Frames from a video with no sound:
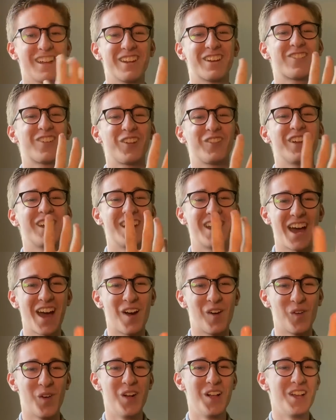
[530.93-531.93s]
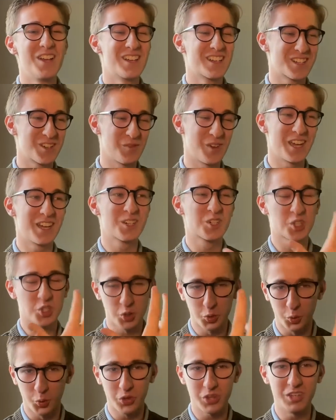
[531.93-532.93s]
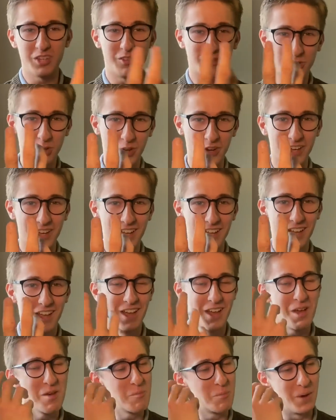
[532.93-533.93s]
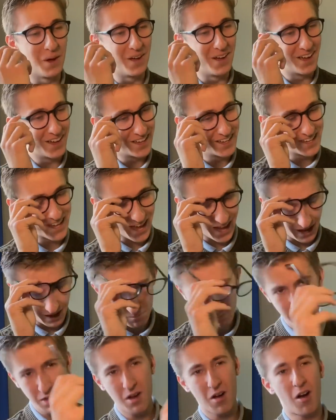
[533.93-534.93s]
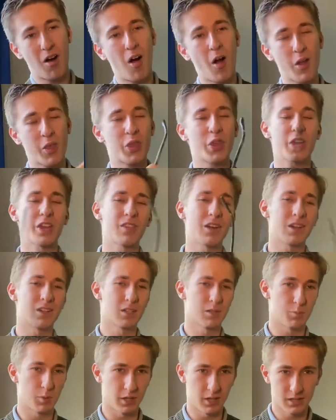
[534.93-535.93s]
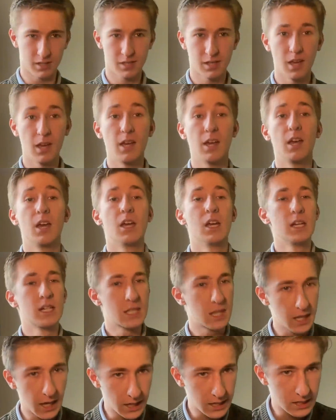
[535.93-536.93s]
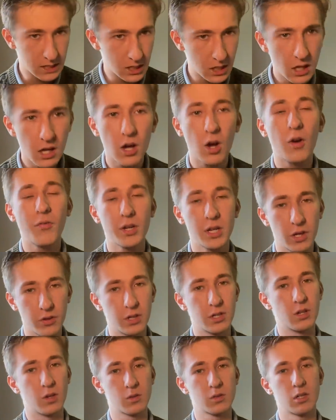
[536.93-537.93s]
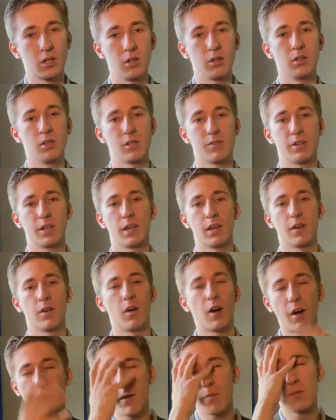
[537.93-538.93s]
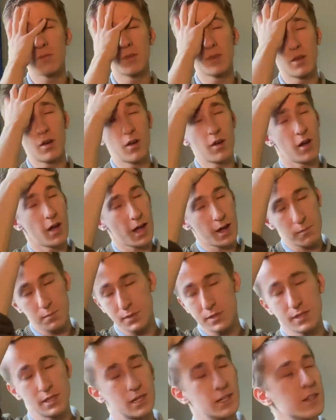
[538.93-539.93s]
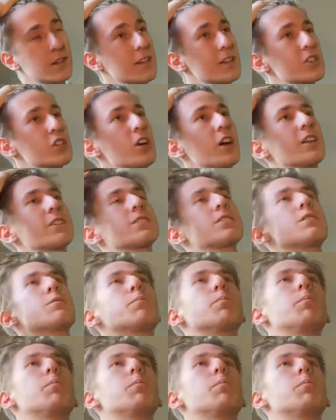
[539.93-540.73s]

you'd film it now to make sure that you've got it. But yeah, I think that does bring us to the end of another Doctor Who news video. I am absolutely shattered,